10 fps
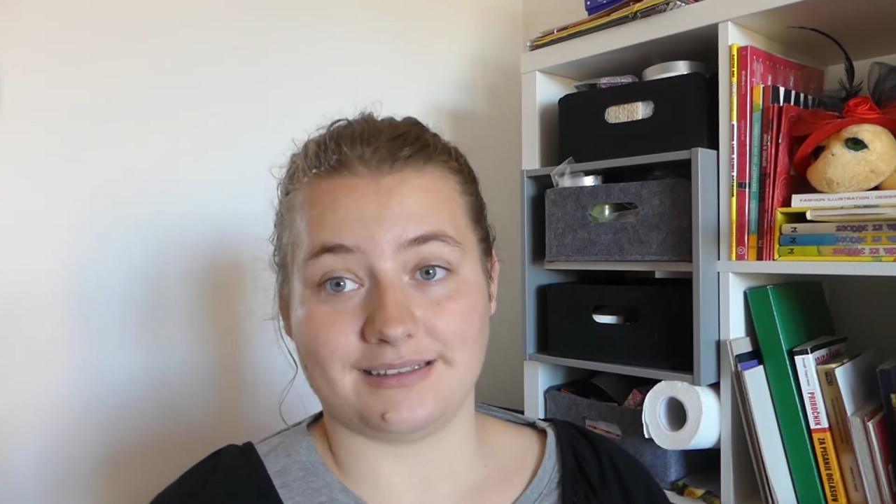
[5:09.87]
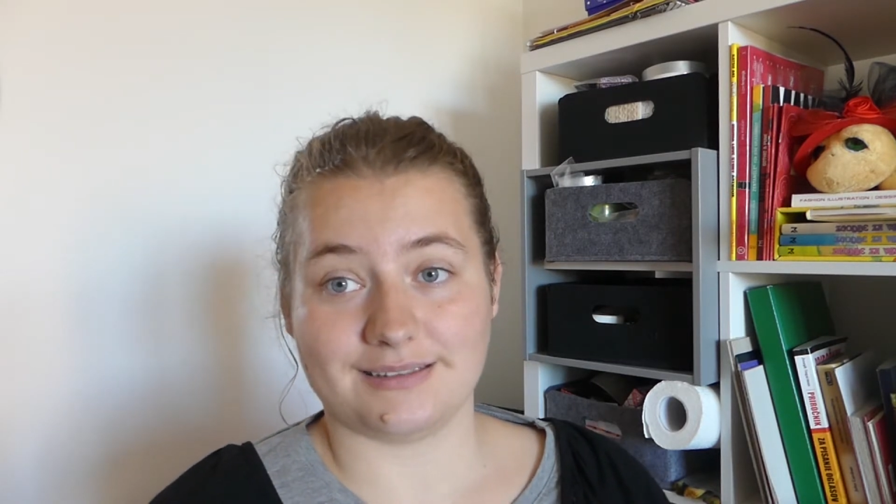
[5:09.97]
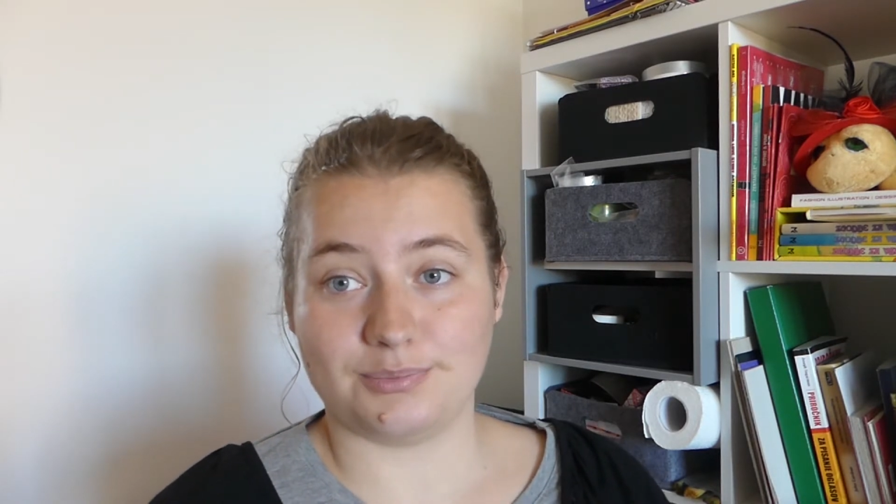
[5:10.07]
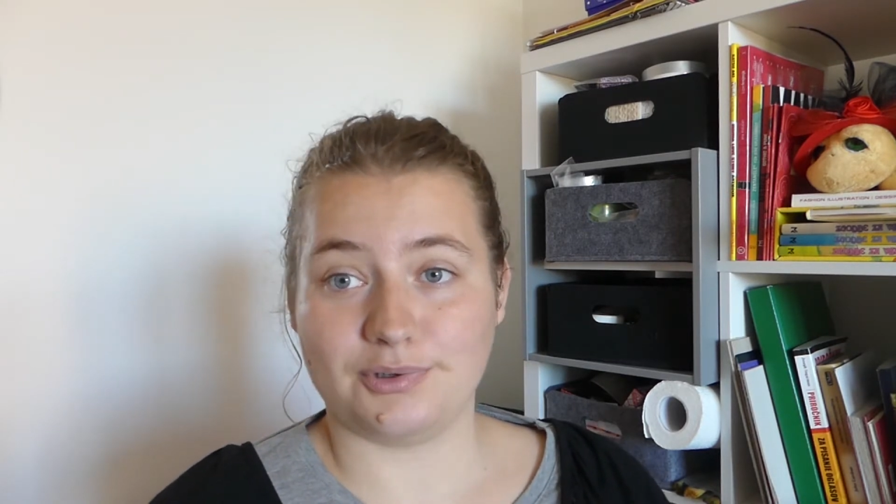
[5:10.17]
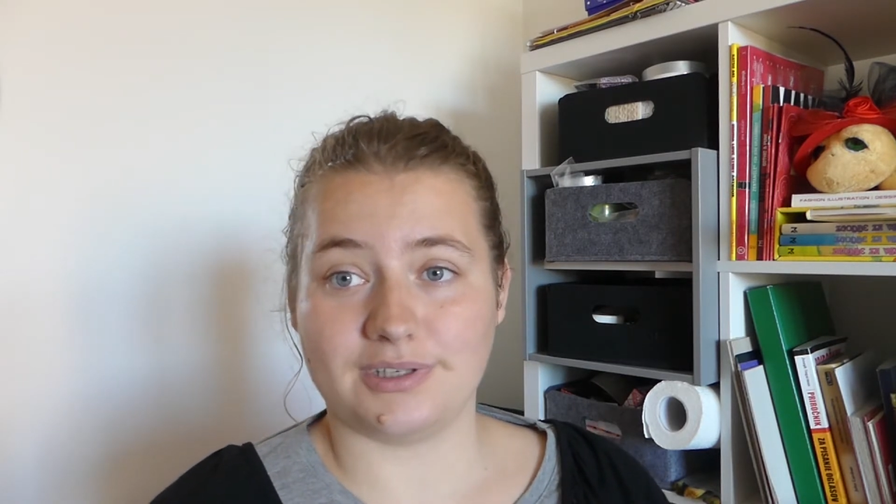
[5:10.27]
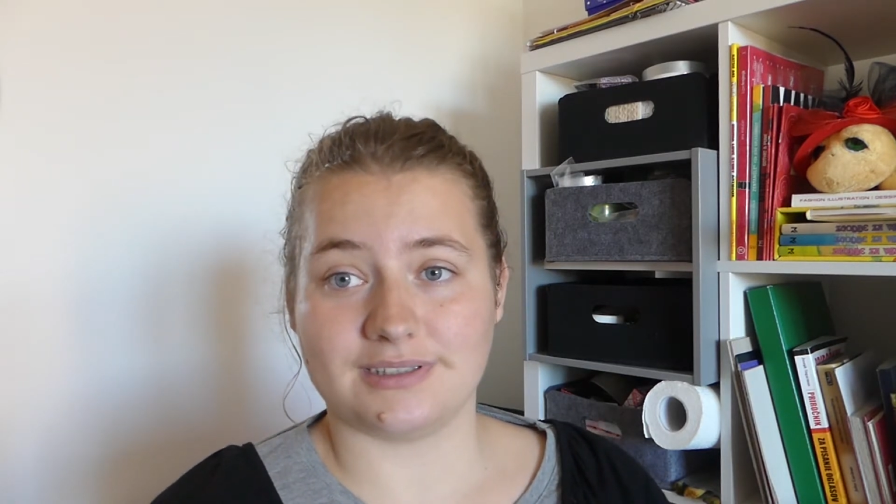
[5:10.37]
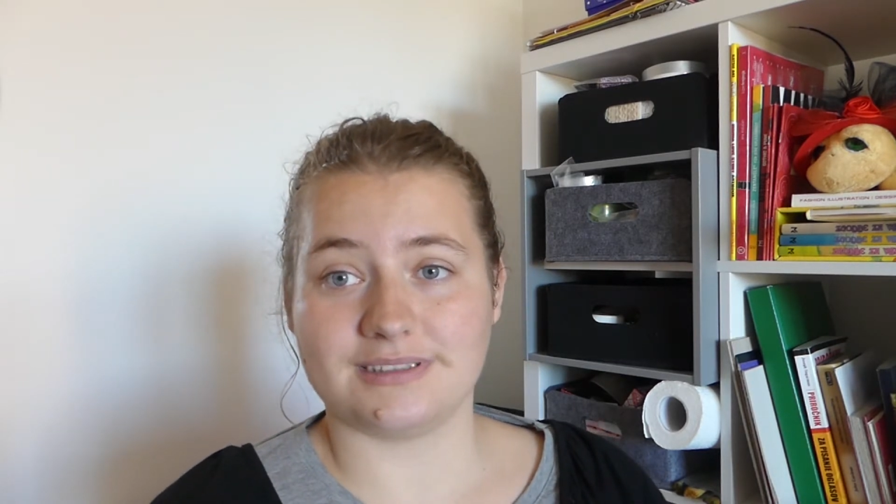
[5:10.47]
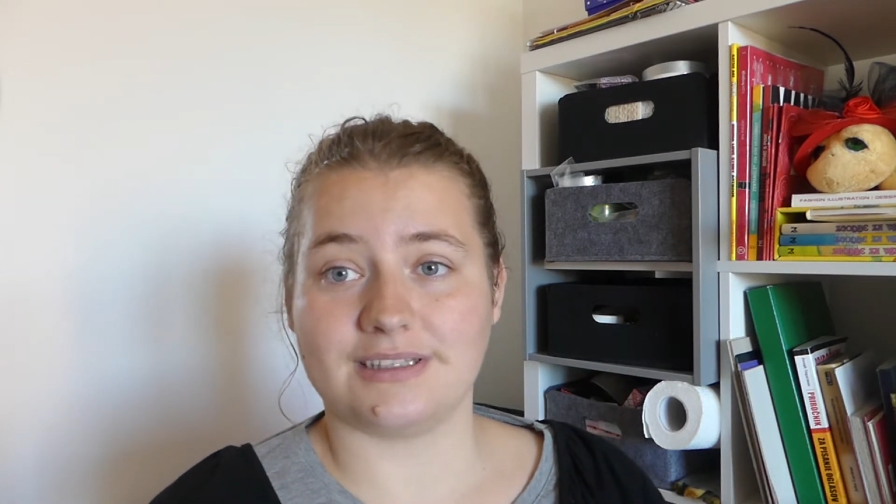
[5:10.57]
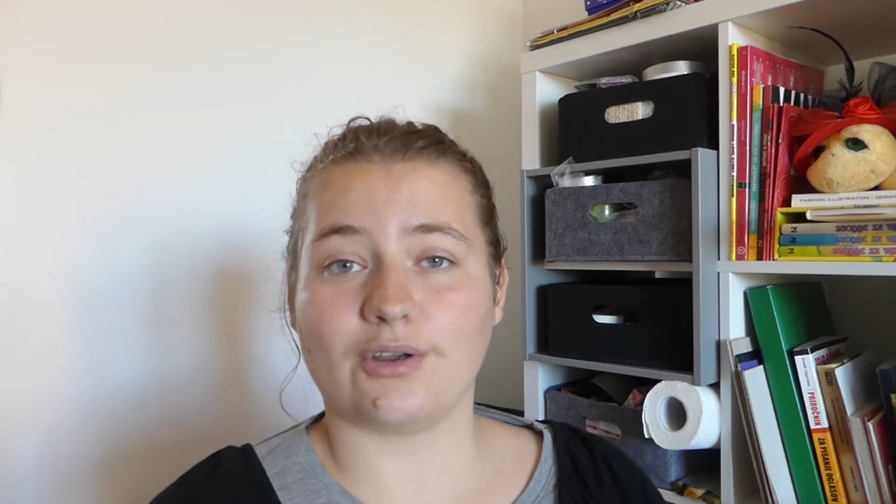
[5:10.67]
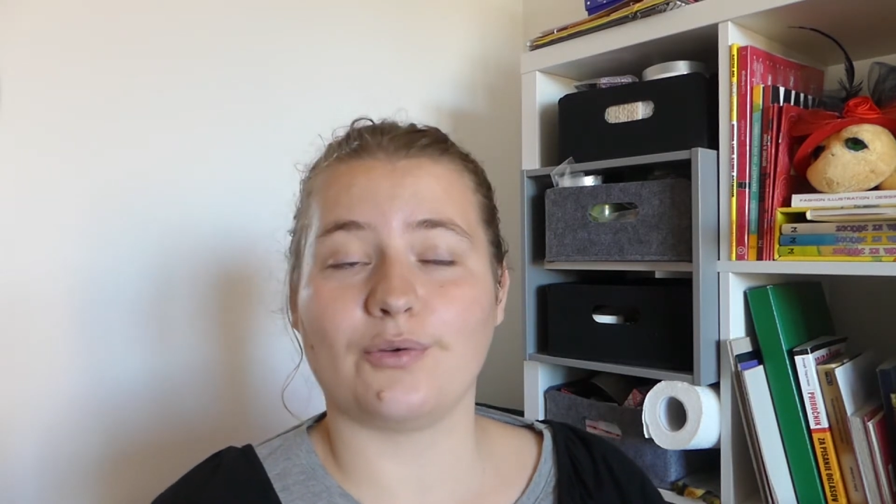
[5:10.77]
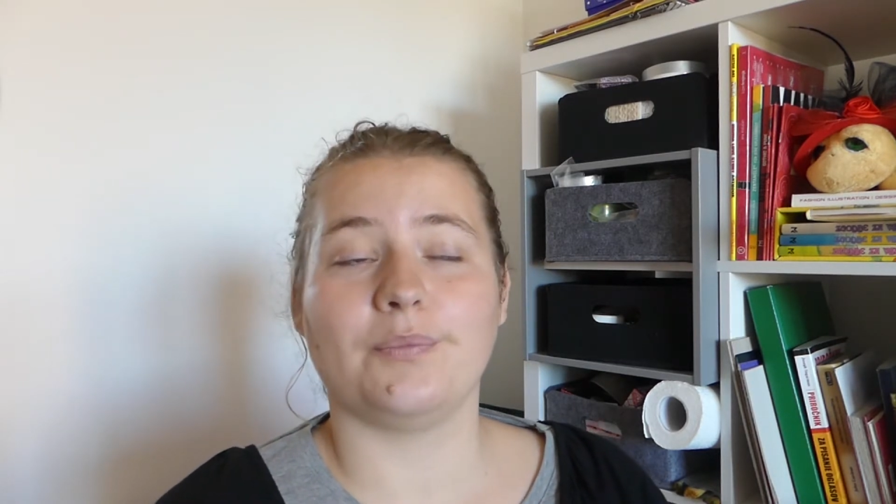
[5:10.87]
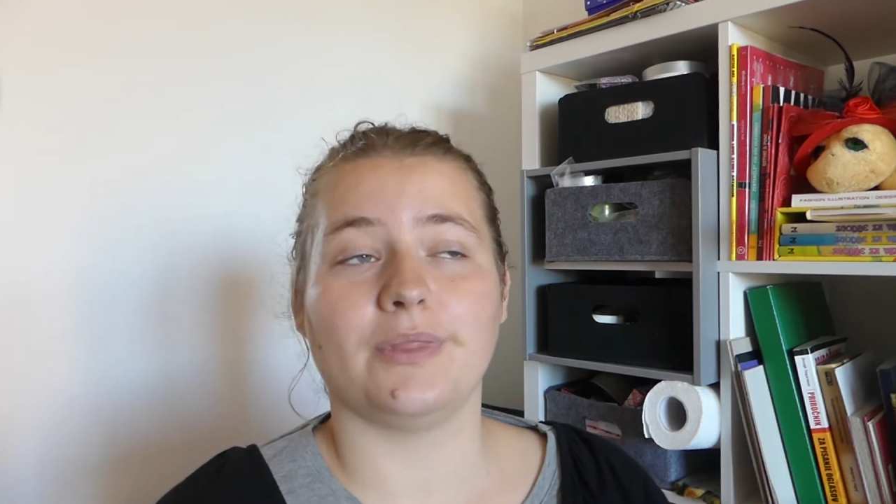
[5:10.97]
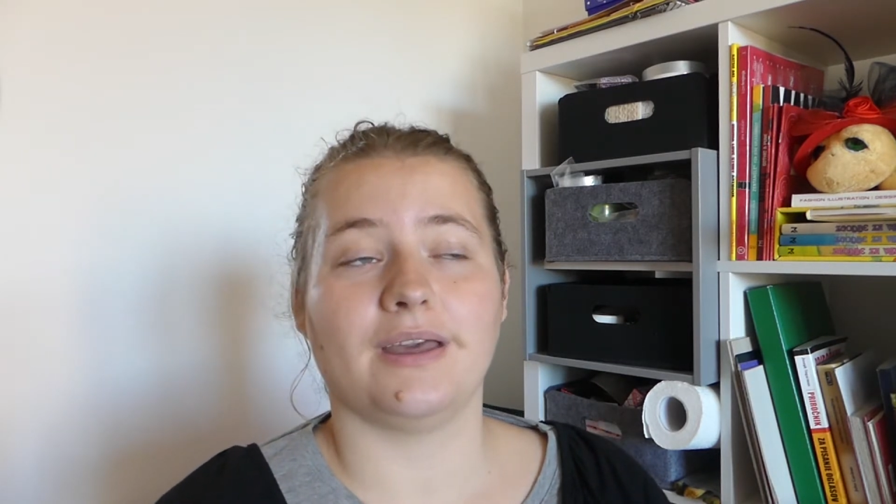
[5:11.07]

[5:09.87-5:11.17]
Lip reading: experience now,